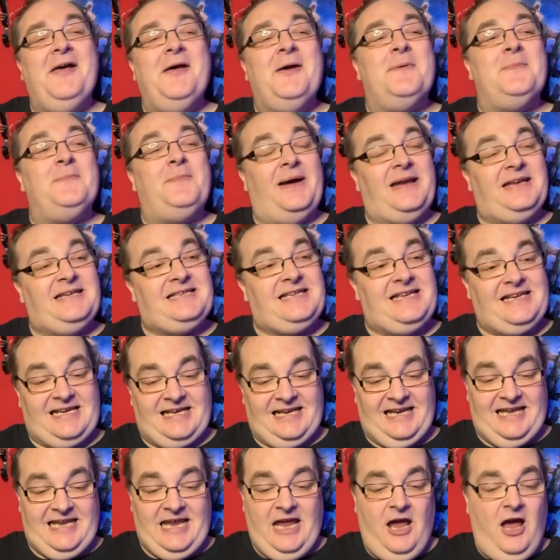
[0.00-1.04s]

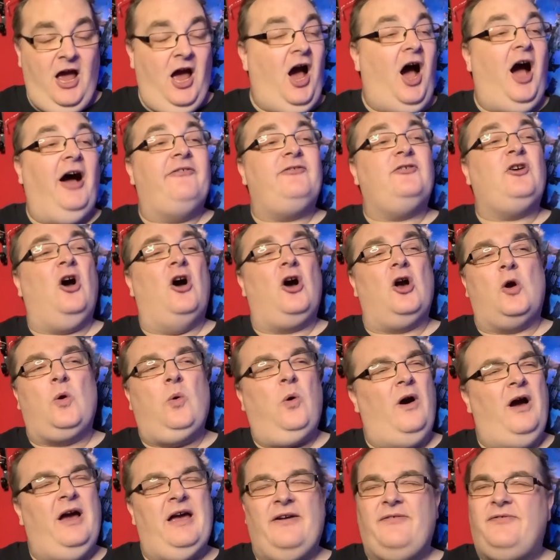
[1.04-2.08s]
Basically, I've got
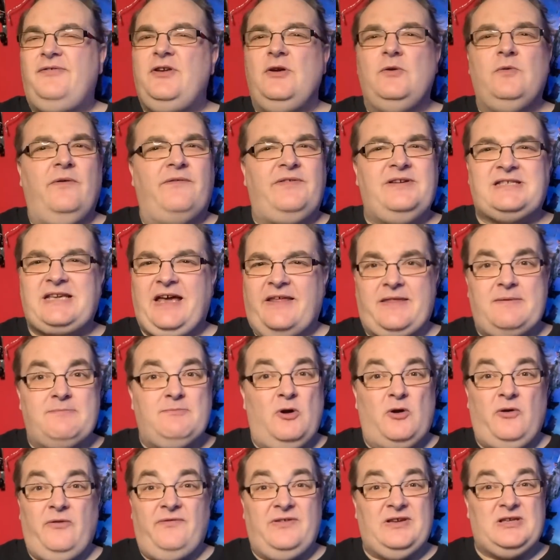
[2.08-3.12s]
quite a few of his other
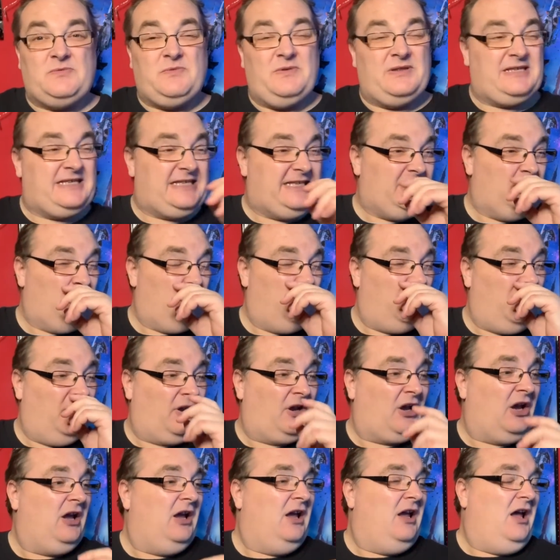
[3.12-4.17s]
movies with steelbook.
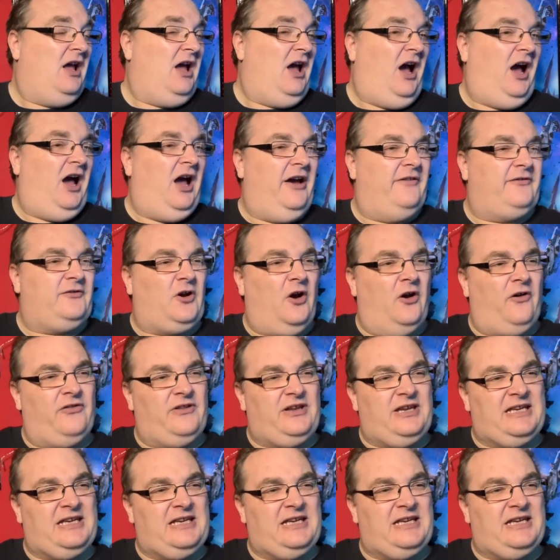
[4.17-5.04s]
I've got the